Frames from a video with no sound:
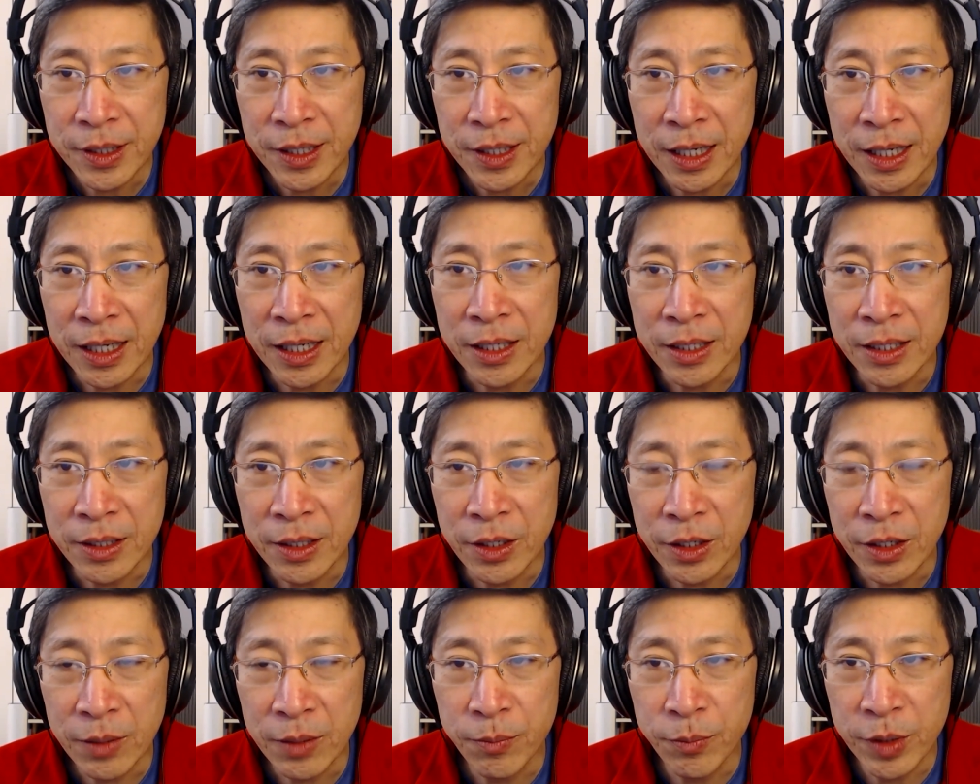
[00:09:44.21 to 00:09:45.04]
And
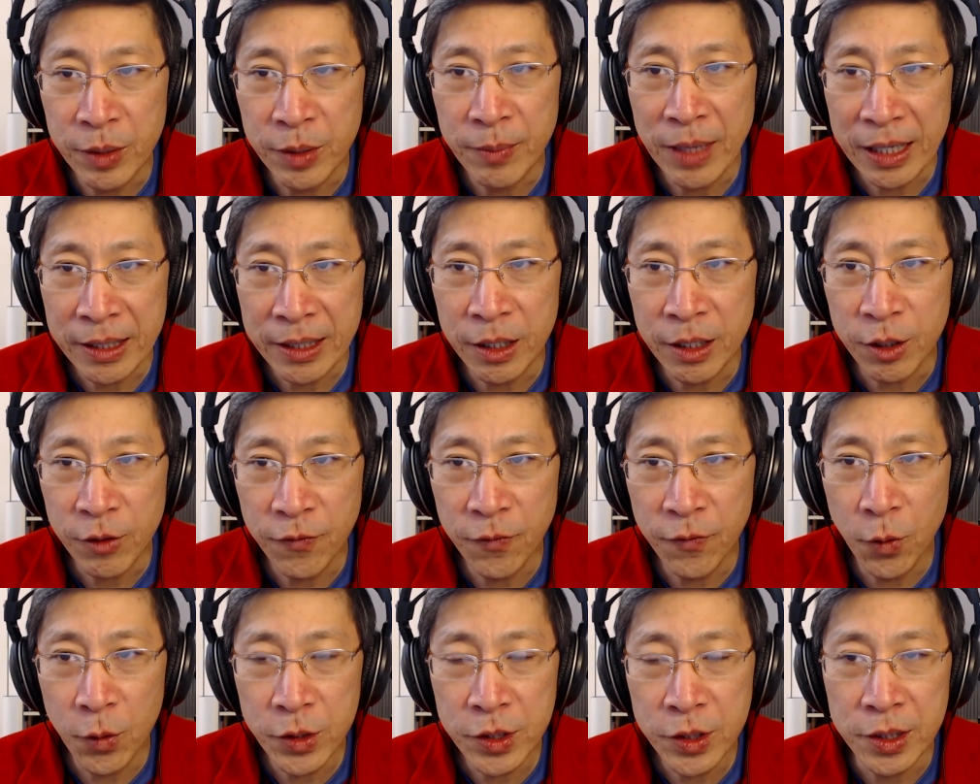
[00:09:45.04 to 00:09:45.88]
it can be magnetic
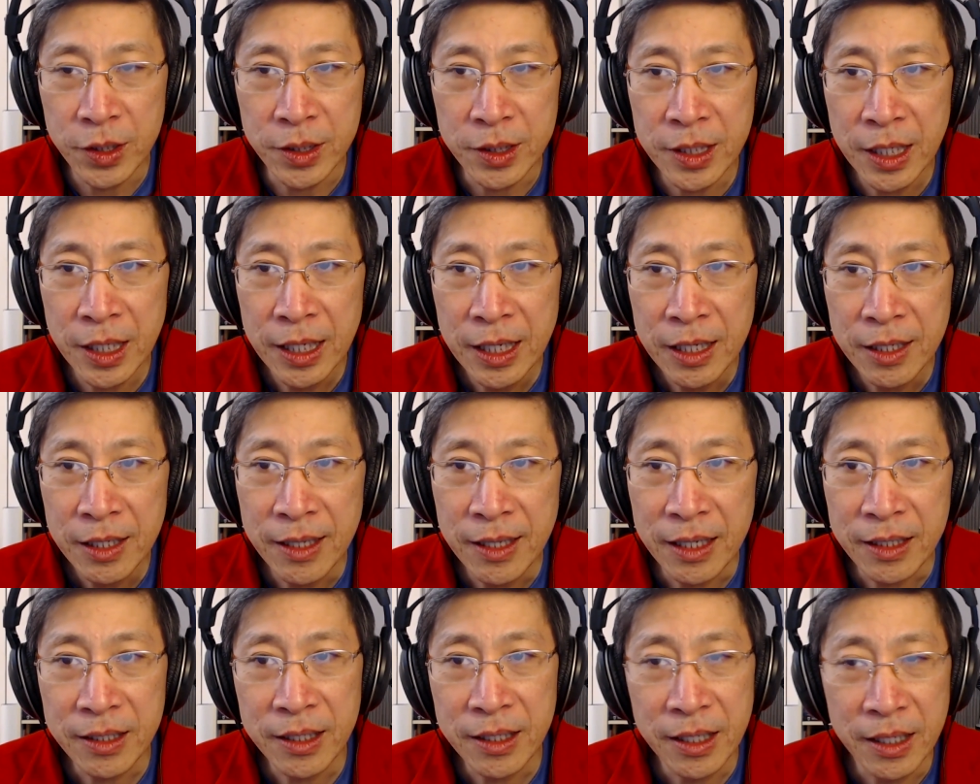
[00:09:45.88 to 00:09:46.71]
forces
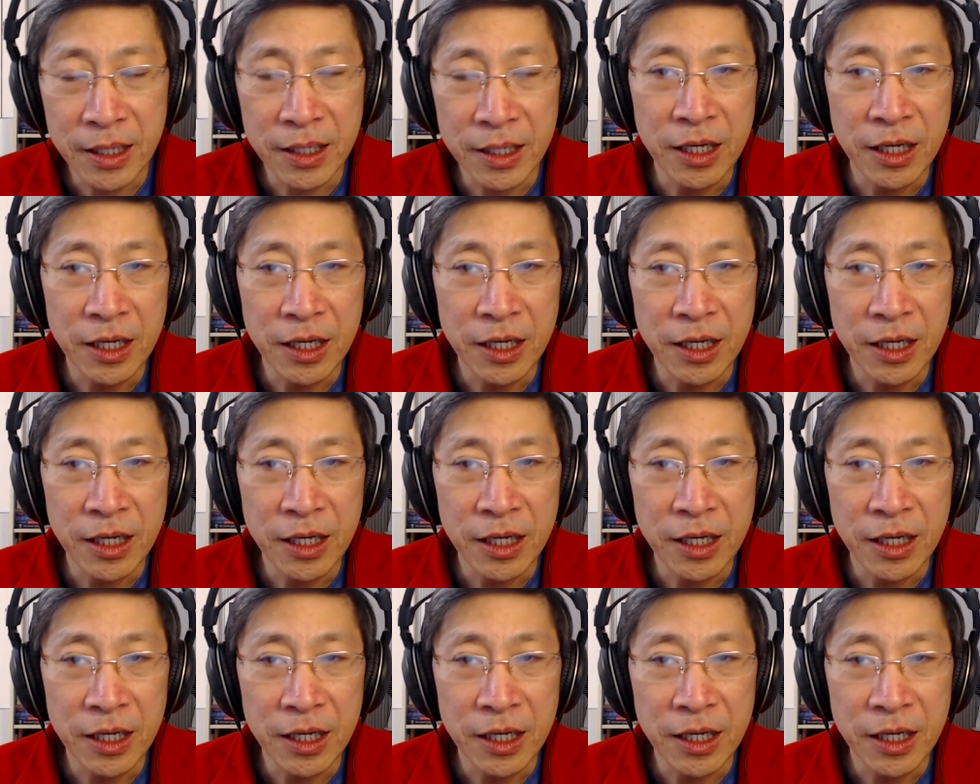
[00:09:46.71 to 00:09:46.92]
that can